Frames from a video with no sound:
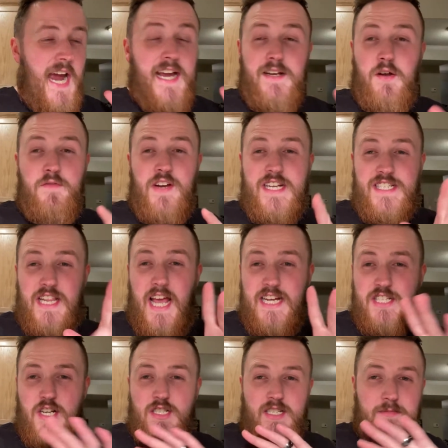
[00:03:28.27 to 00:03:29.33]
Hey, don't forget to like,
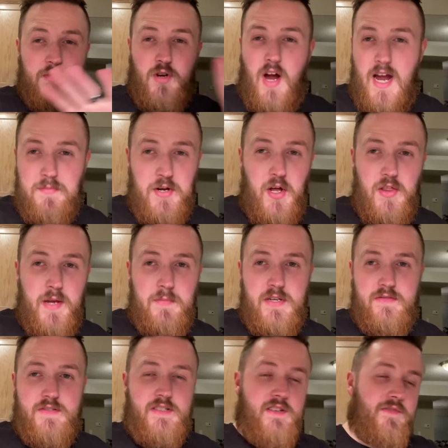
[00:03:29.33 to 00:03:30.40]
share, and subscribe and all that
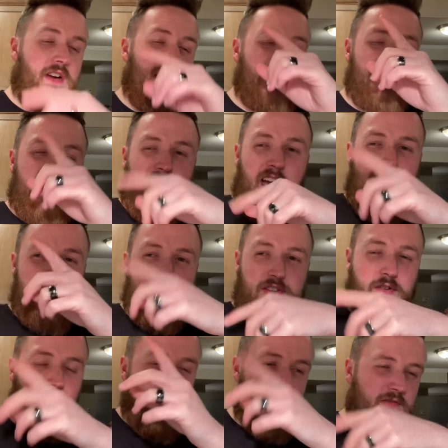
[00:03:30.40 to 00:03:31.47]
beautiful stuff, guys. And guys,
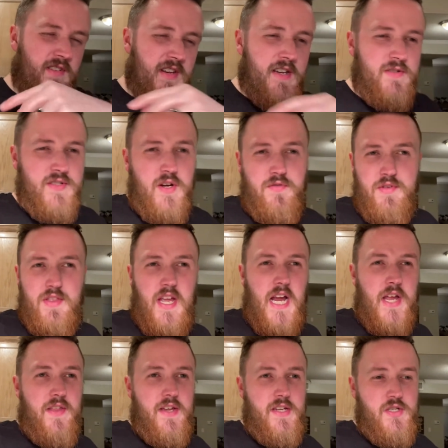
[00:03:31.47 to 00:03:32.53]
there are videos over
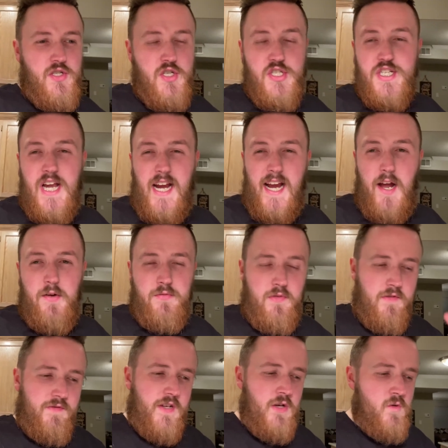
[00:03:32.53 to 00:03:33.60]
there that you should check out.
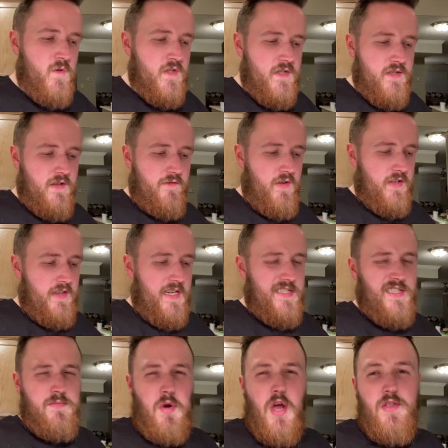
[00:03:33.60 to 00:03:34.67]
Reviews and stuff like that.
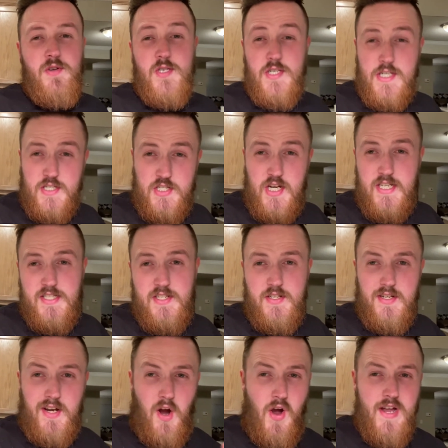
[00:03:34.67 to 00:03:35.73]
Some other
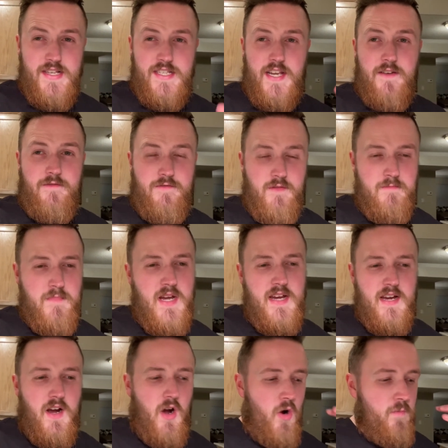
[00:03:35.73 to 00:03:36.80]
suggested content from me.
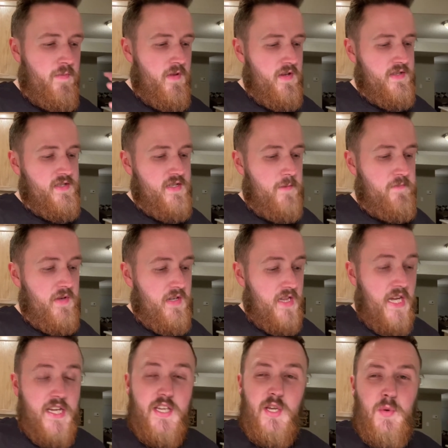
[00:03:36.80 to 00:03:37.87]
I hope that's something
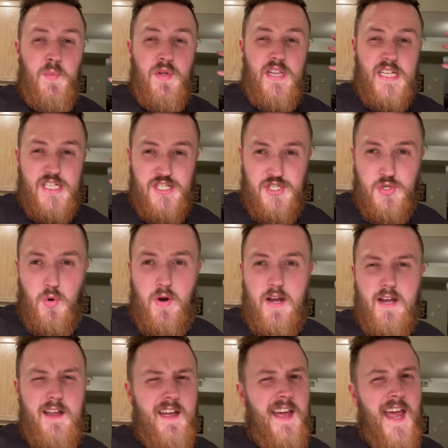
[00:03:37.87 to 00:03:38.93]
that you will
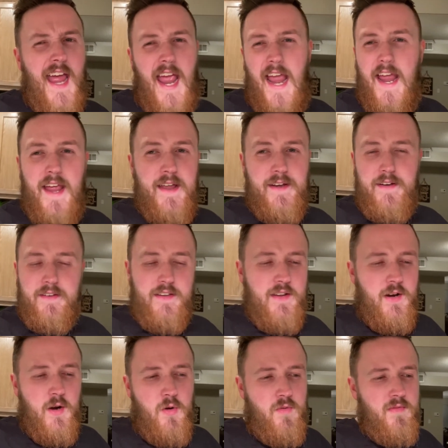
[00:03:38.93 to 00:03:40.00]
enjoy. And, you
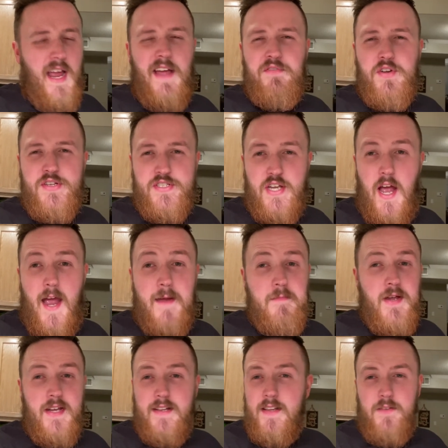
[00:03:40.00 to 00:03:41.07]
know, have a good time
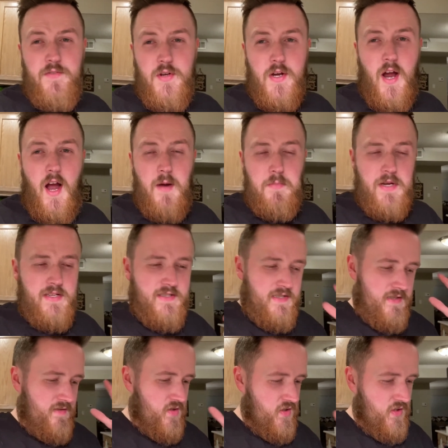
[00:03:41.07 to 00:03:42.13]
and leave your comments
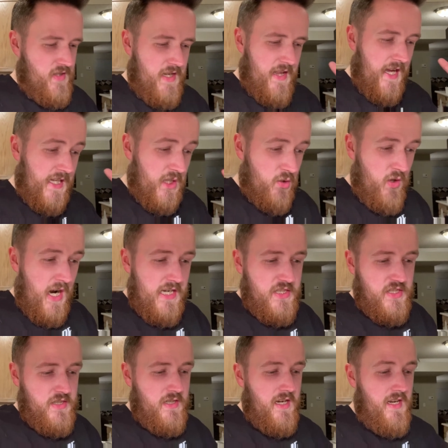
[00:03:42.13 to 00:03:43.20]
and just that
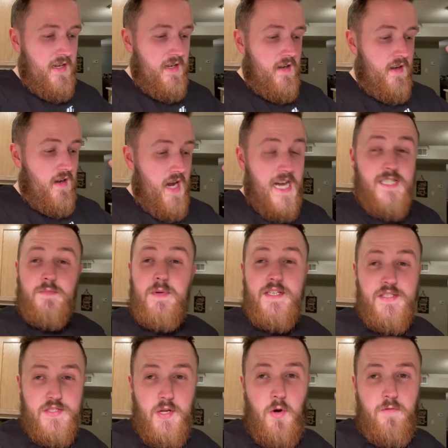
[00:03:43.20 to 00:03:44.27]
interaction. Has been
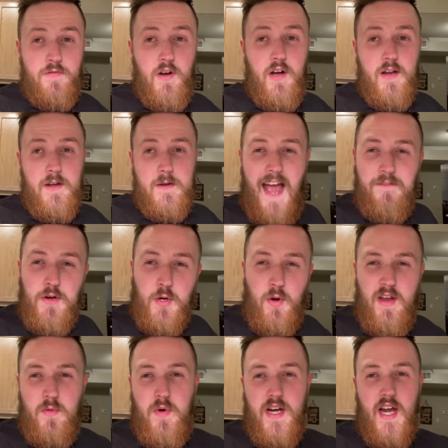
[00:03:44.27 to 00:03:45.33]
so fun. Have a
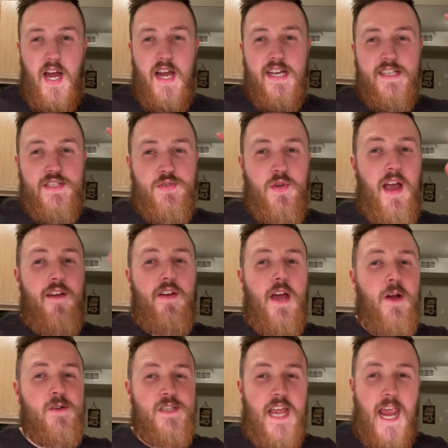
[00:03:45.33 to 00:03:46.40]
great one, guys. Trav
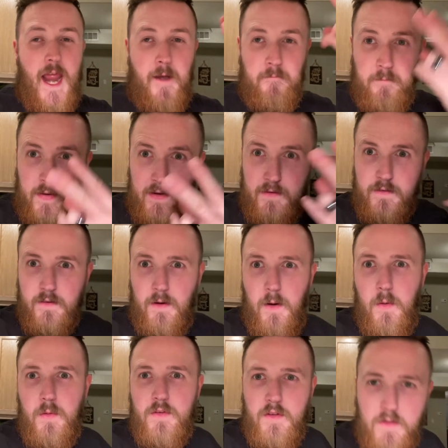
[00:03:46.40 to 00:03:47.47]
out and peace out.